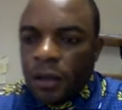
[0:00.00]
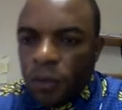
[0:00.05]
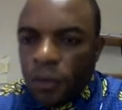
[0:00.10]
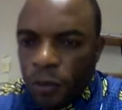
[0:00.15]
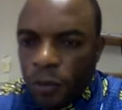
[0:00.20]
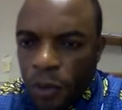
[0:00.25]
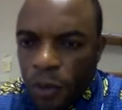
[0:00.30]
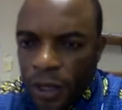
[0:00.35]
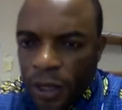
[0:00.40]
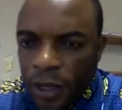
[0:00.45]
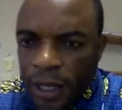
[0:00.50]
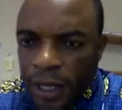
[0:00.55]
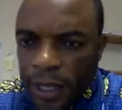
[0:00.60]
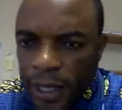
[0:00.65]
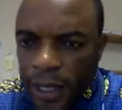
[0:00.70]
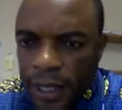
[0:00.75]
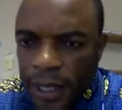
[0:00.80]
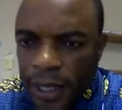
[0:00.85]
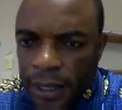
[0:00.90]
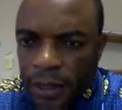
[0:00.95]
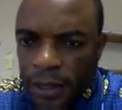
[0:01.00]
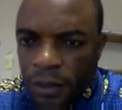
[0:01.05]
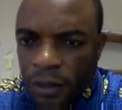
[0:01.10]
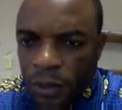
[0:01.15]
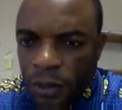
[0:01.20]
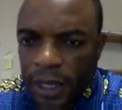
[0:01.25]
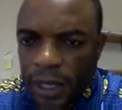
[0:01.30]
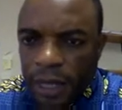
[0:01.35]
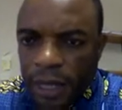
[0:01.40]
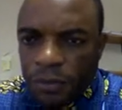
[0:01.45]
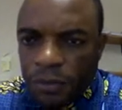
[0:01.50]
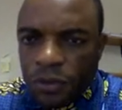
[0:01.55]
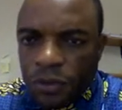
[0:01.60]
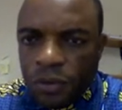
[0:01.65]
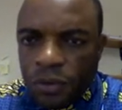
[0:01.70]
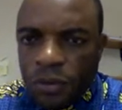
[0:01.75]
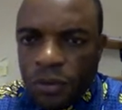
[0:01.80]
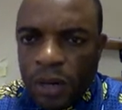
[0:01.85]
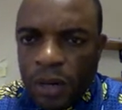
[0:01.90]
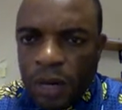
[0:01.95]
Good morning and welcome
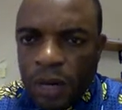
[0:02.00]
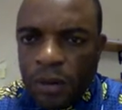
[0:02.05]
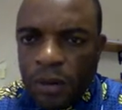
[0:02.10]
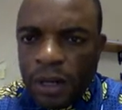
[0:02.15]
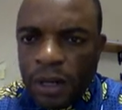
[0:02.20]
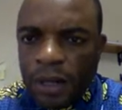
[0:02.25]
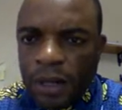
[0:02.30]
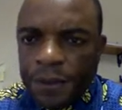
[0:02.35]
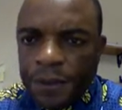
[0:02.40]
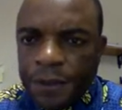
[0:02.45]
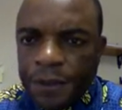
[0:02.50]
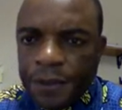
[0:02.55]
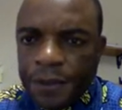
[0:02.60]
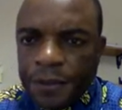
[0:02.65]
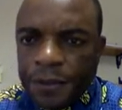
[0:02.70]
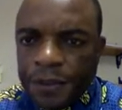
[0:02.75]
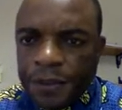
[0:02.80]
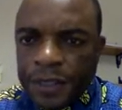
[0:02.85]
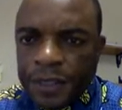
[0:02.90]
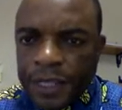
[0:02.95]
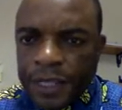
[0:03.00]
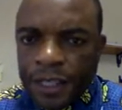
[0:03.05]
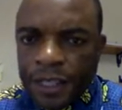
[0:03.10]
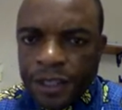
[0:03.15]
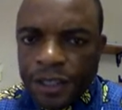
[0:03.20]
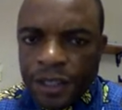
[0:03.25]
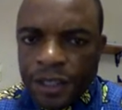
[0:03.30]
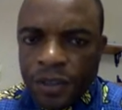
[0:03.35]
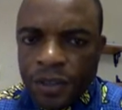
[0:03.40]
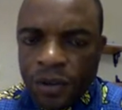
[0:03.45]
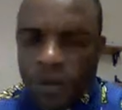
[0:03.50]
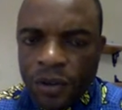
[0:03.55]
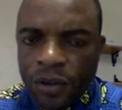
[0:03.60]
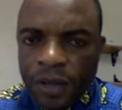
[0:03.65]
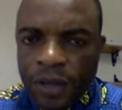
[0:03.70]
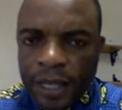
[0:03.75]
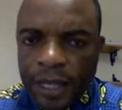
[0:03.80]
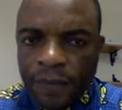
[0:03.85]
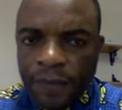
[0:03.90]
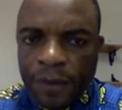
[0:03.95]
to our third session
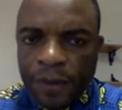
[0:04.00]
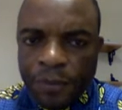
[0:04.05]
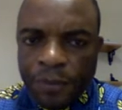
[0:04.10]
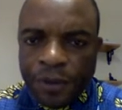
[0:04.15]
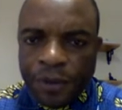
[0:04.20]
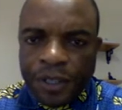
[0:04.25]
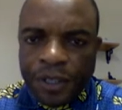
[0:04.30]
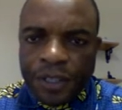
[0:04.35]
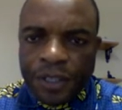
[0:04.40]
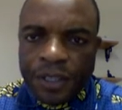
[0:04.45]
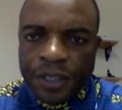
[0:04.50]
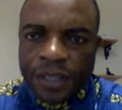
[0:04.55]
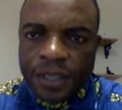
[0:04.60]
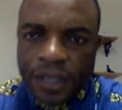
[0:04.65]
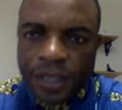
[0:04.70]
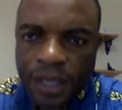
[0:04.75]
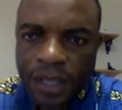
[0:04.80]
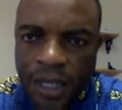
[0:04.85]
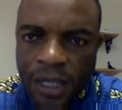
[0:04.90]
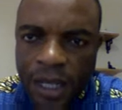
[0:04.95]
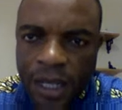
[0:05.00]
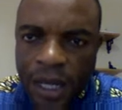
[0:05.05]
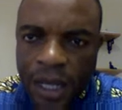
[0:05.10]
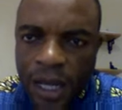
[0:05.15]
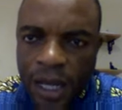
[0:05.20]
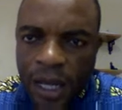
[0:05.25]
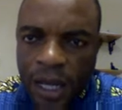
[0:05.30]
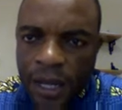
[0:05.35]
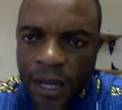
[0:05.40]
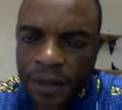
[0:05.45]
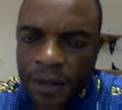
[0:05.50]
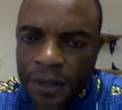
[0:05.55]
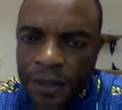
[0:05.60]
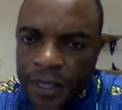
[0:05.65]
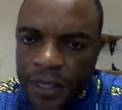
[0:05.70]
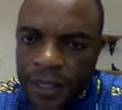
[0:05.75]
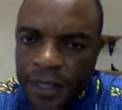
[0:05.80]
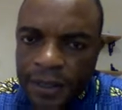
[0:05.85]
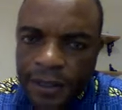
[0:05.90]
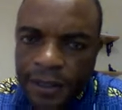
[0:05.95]
on evaporation. In the
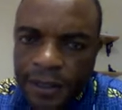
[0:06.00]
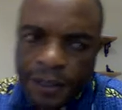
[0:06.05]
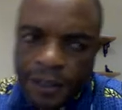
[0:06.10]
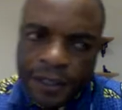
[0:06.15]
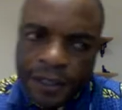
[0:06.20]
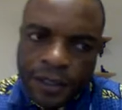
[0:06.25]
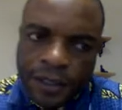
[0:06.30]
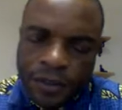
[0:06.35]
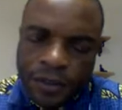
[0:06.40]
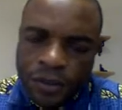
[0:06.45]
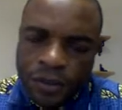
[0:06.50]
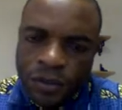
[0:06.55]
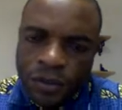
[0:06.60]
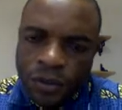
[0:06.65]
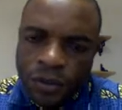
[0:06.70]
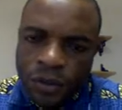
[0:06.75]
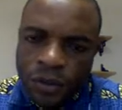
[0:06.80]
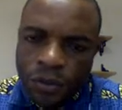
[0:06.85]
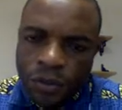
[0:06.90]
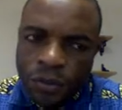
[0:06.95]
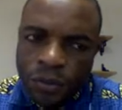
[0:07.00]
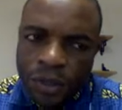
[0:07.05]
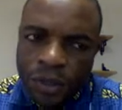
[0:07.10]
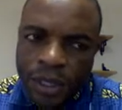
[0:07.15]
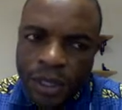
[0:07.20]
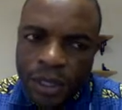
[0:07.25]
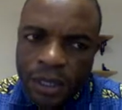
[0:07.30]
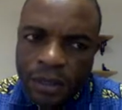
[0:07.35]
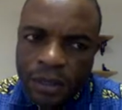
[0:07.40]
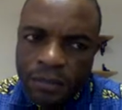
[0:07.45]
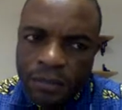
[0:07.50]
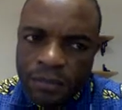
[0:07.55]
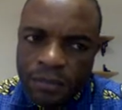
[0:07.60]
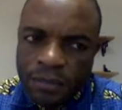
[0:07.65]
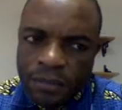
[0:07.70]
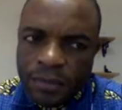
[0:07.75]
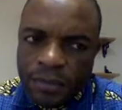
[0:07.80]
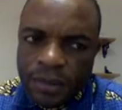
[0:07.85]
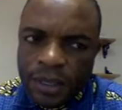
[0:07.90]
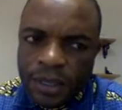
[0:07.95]
second session, we
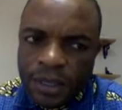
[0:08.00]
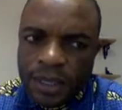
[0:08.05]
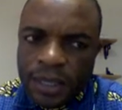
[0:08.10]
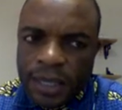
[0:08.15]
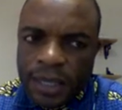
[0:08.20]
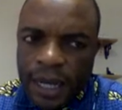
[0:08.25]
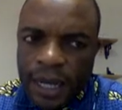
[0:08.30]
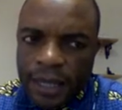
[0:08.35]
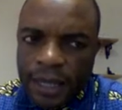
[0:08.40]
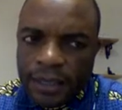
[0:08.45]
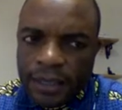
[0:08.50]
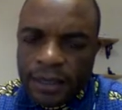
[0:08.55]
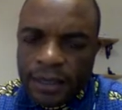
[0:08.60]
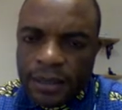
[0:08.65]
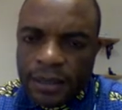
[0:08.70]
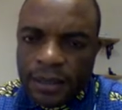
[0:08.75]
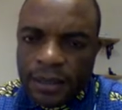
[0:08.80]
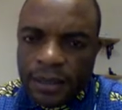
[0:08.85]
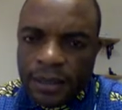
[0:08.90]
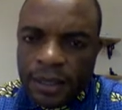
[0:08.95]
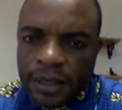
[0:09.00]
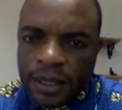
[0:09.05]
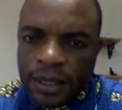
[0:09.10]
discussed